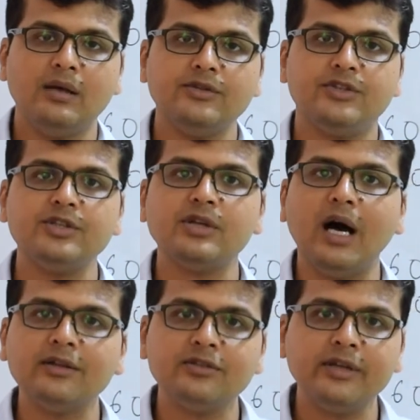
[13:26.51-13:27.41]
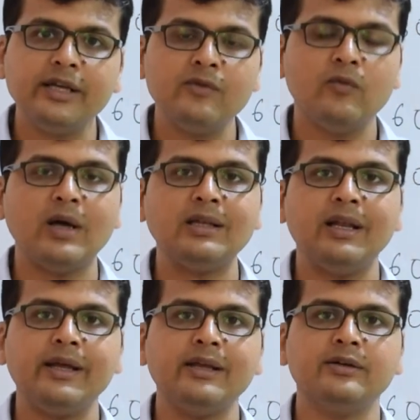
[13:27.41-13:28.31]
Just answering in
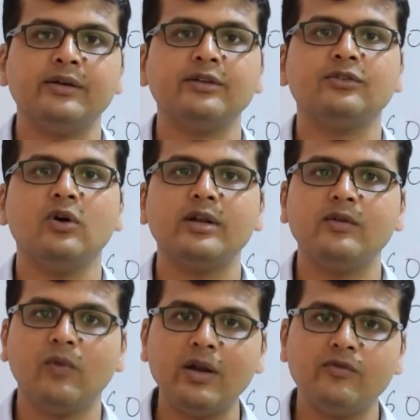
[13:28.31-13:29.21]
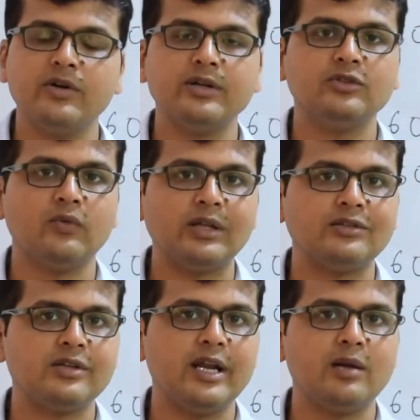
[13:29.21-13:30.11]
one-liners or in one words or one
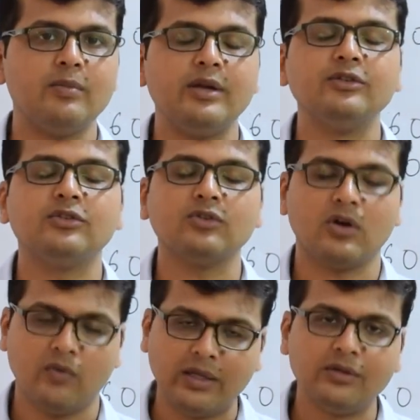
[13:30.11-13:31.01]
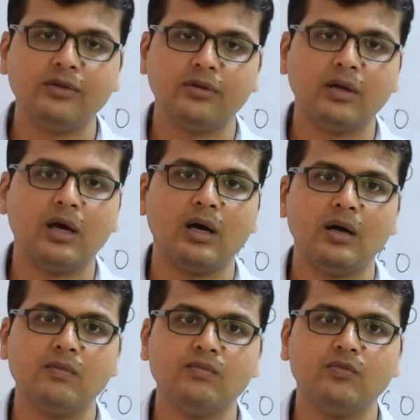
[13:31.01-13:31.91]
statements or one
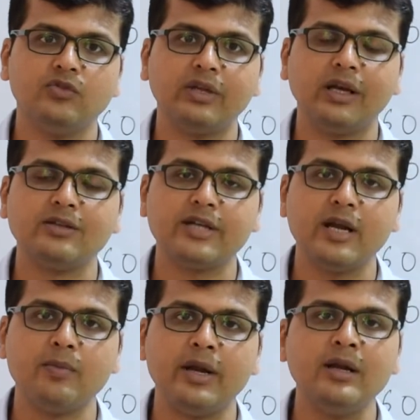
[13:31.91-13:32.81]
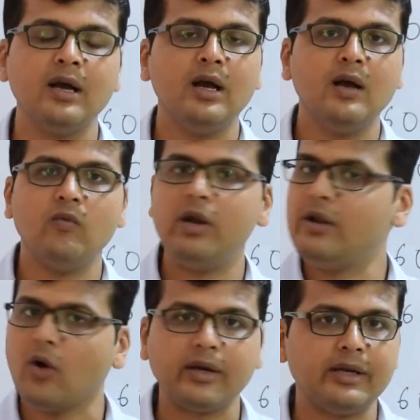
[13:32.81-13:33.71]
single statement will
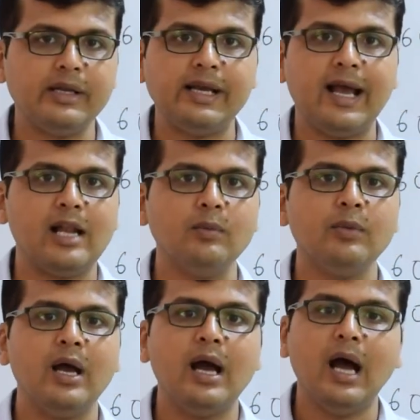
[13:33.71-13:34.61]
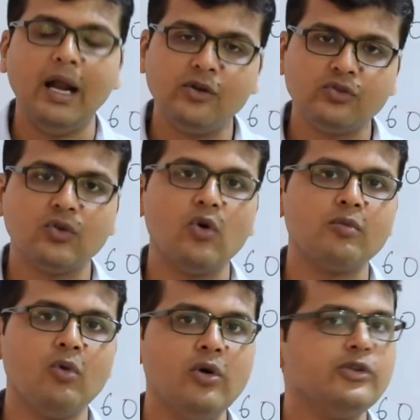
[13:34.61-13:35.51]
not really help, and to score
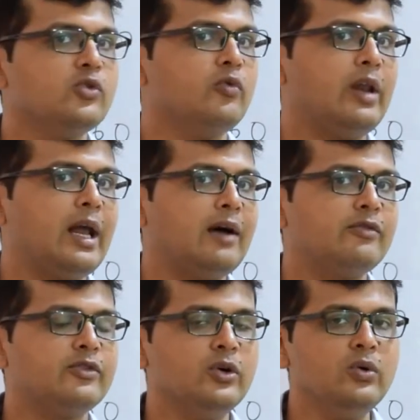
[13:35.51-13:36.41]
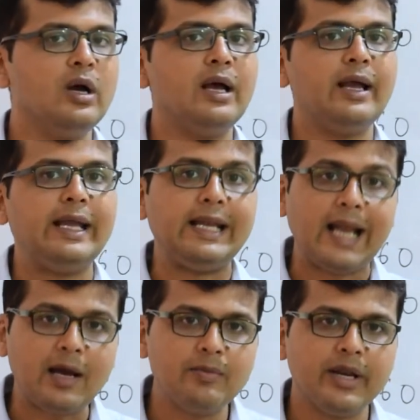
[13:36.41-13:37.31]
more you will have to
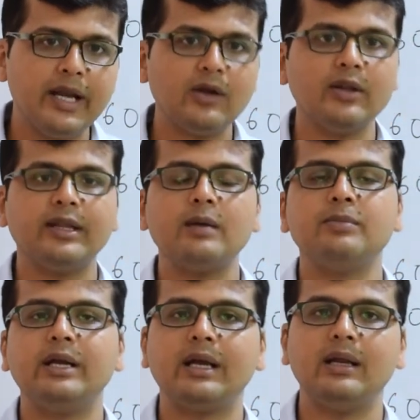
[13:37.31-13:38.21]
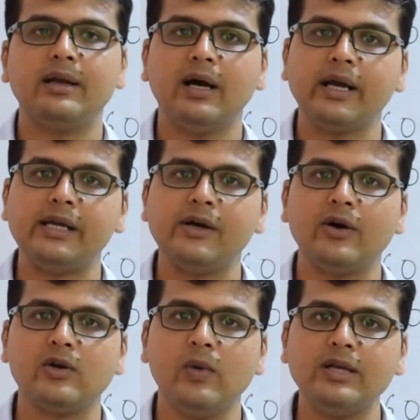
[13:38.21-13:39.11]
elaborate on that particular idea or
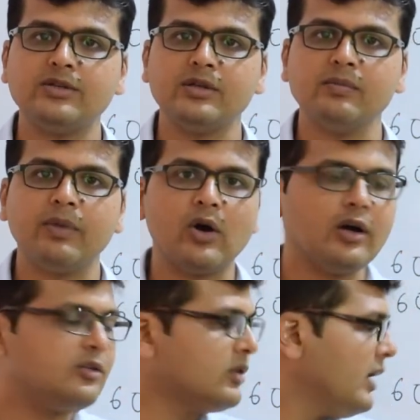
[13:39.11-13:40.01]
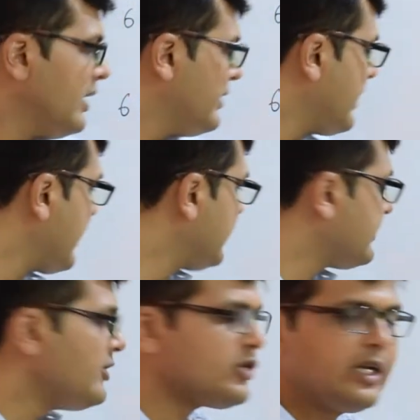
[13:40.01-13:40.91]
question, because they are
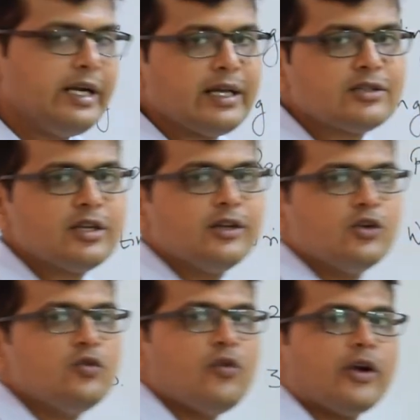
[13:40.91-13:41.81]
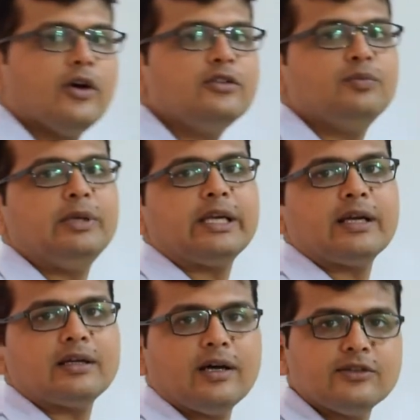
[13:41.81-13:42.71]
essentially testing you for your speaking
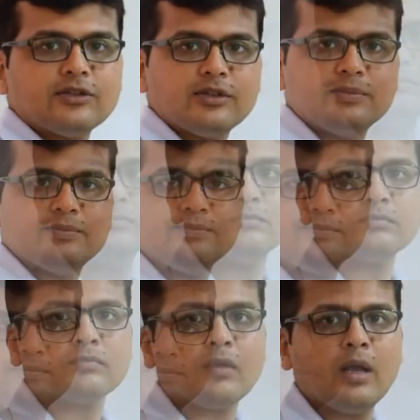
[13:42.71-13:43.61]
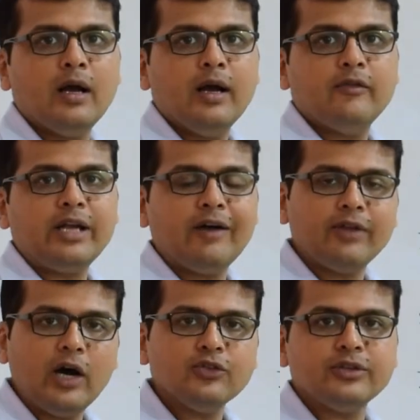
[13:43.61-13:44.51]
task. We have
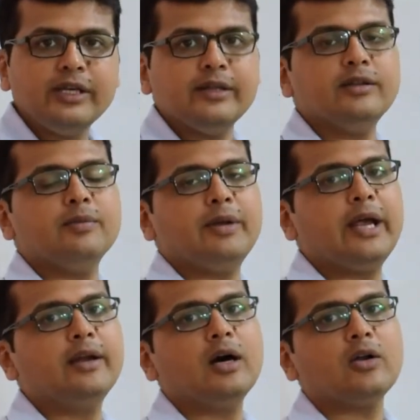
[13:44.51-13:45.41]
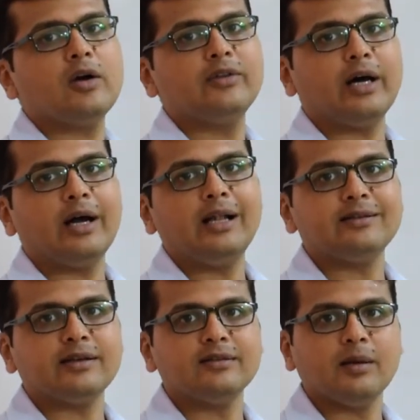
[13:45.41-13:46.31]
now seen the breakdown of the Ielts
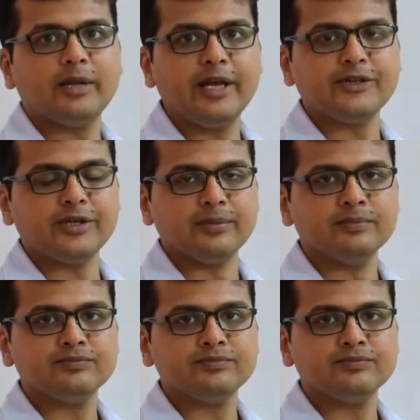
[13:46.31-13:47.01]
examination.